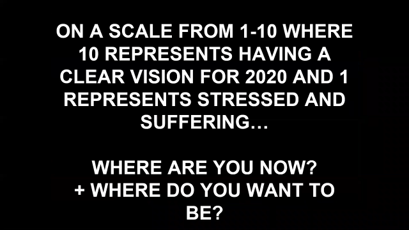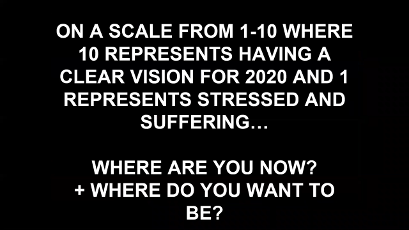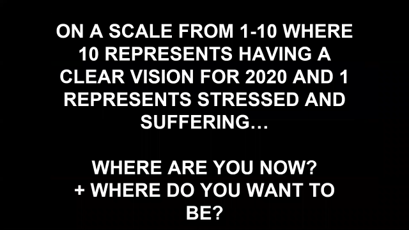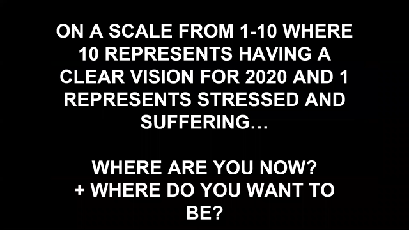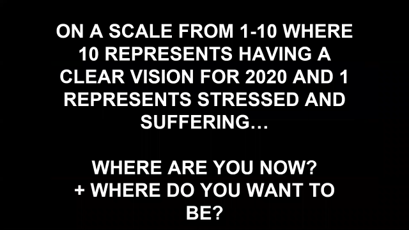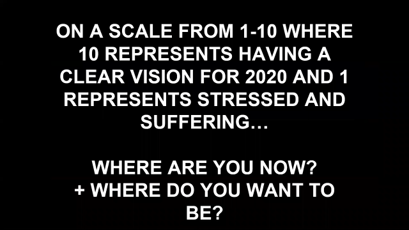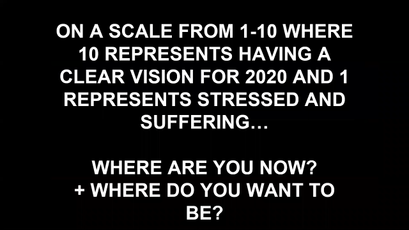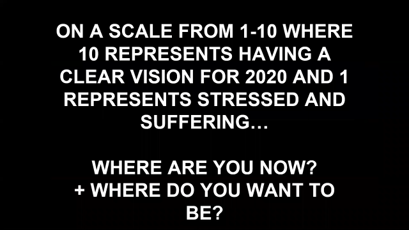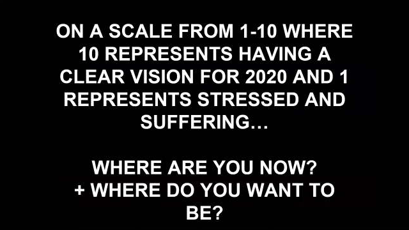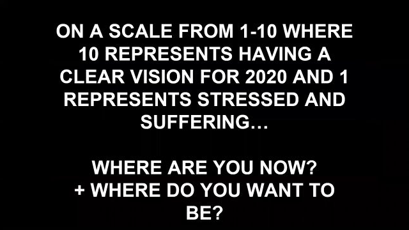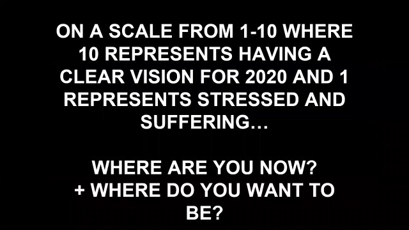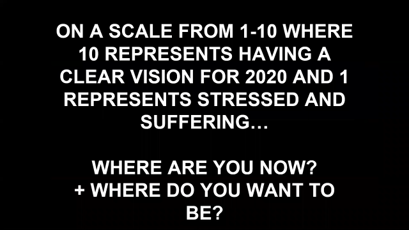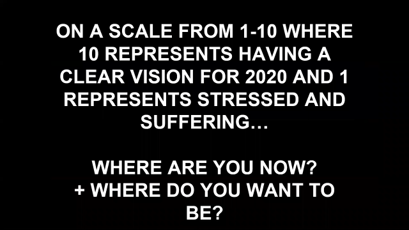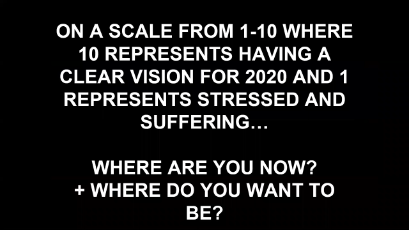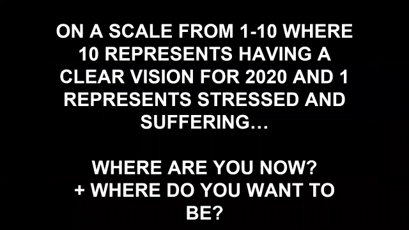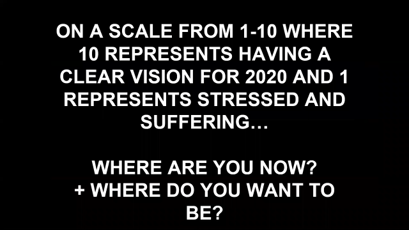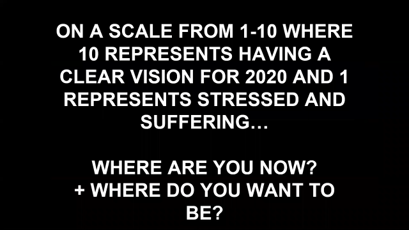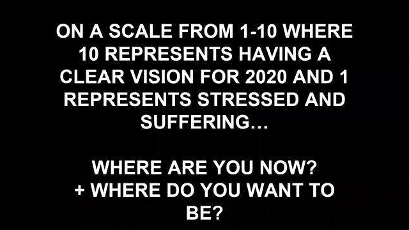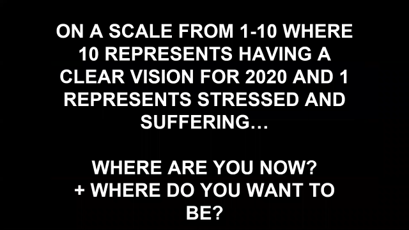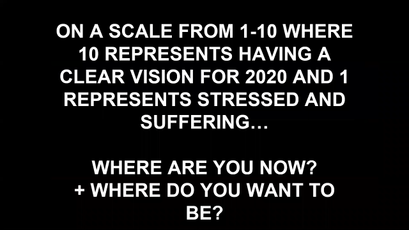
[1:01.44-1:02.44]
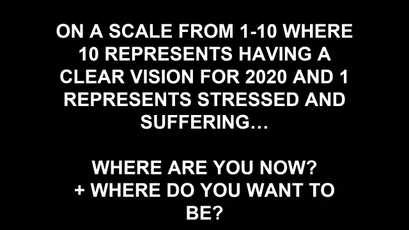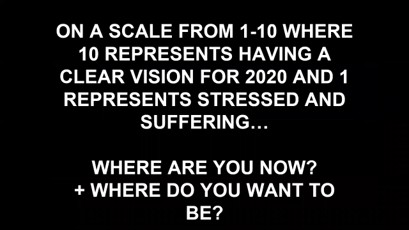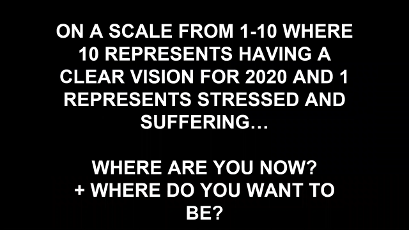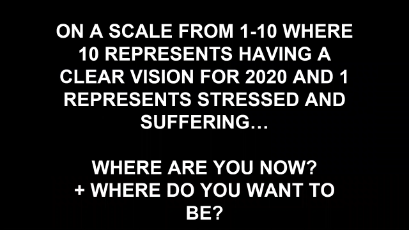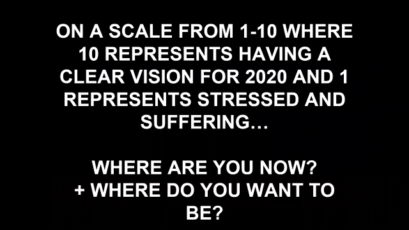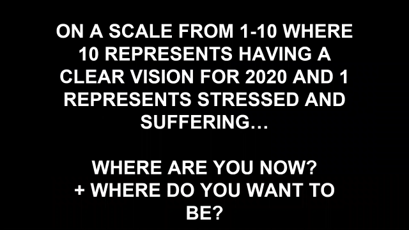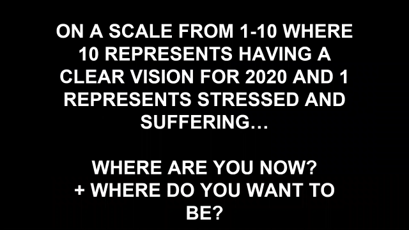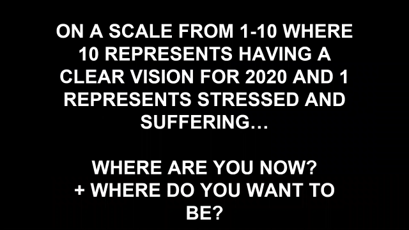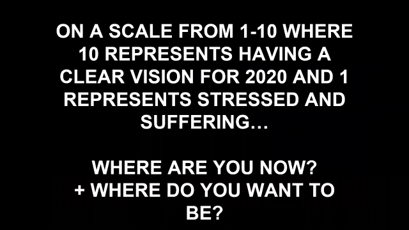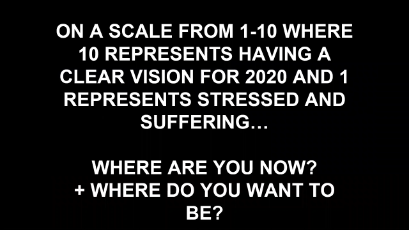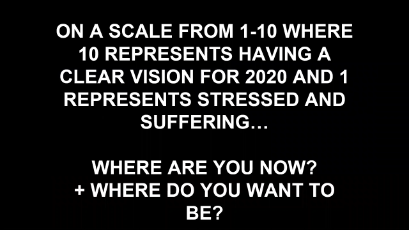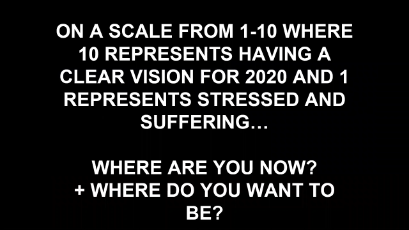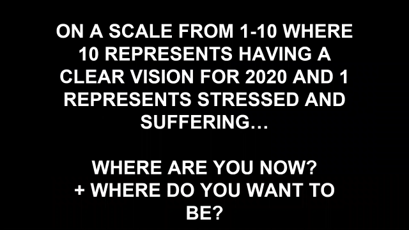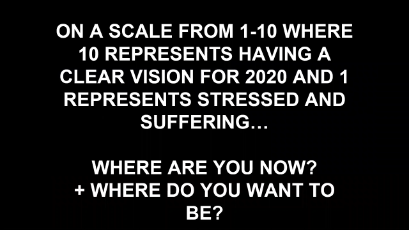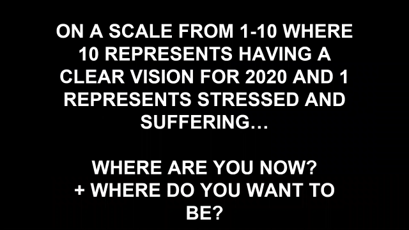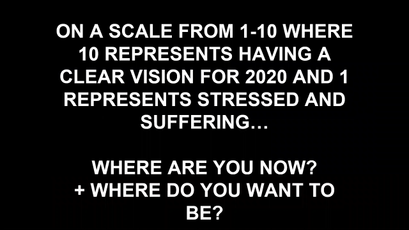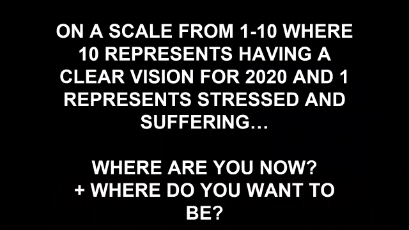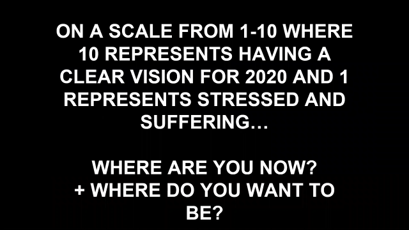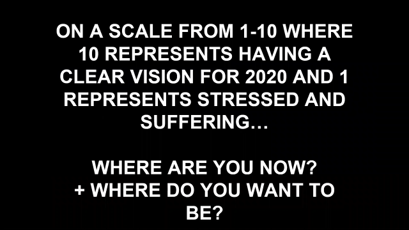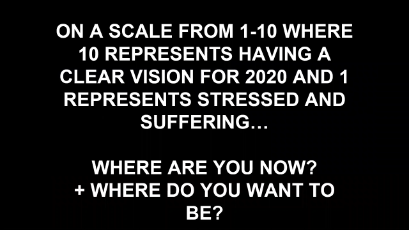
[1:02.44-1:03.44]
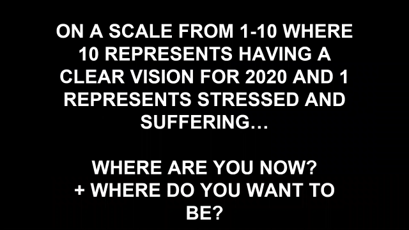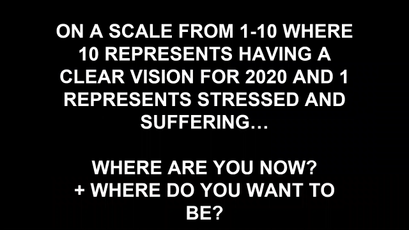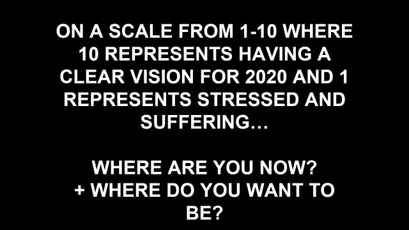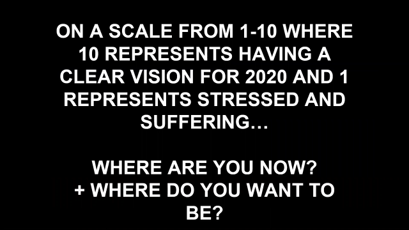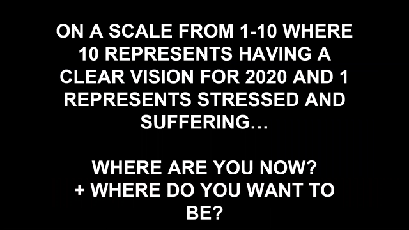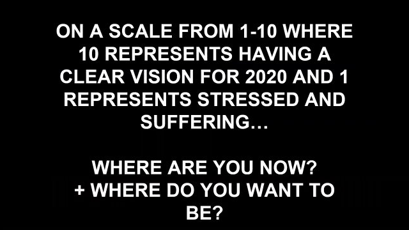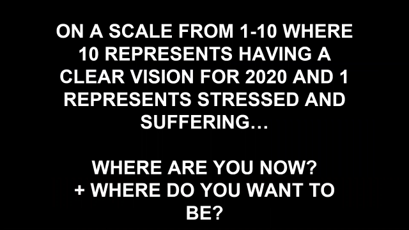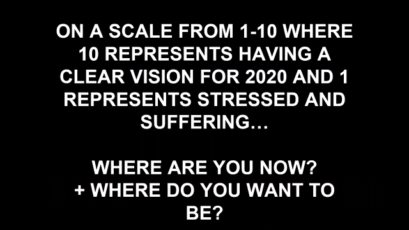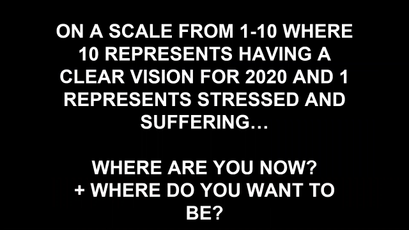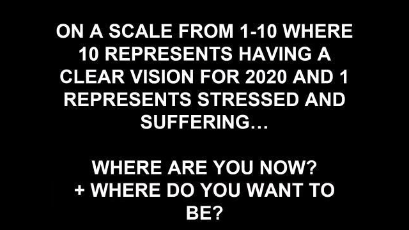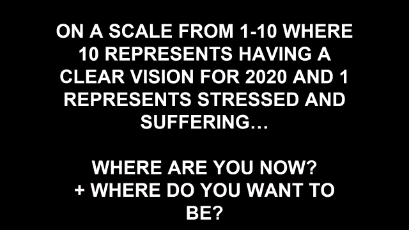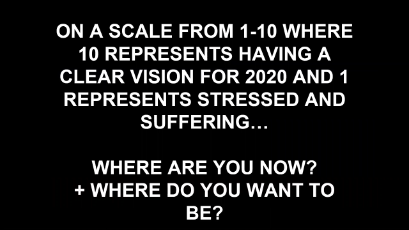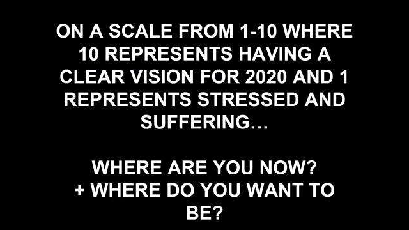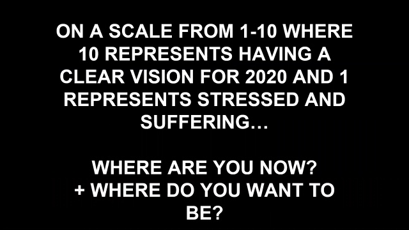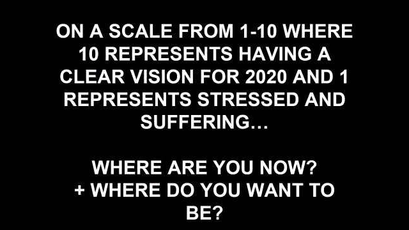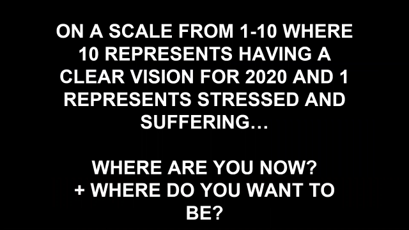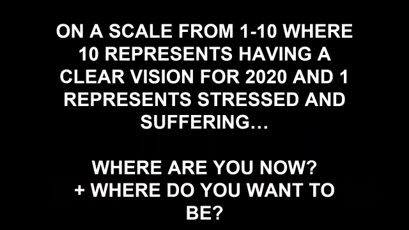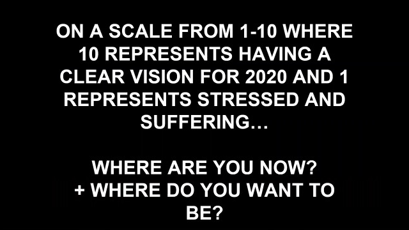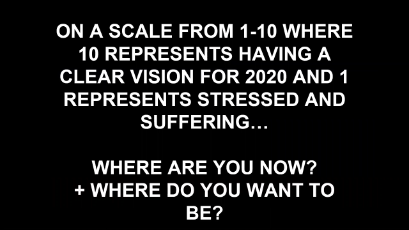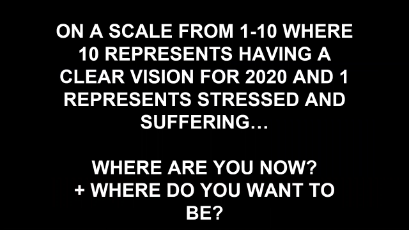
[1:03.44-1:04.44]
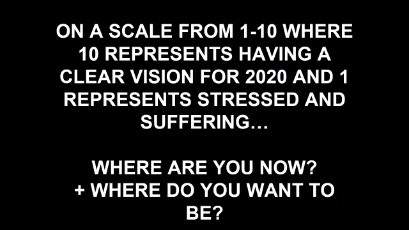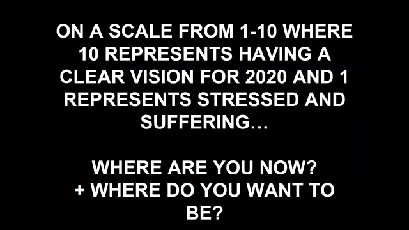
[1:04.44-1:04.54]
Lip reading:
Nobody's mouth can be seen.